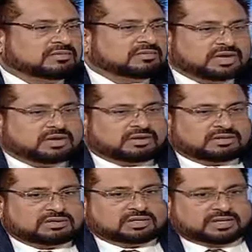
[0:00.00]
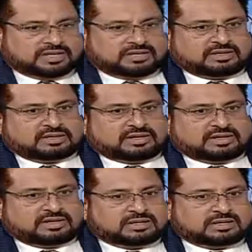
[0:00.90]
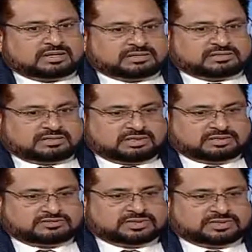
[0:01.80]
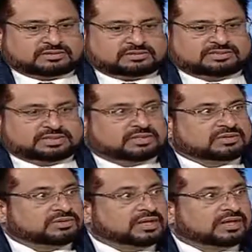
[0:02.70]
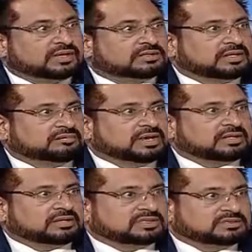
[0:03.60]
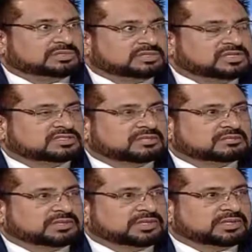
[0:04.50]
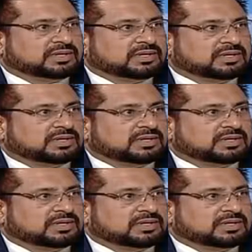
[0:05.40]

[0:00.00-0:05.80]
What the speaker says: My all career and all life that is with the good health and my business experience.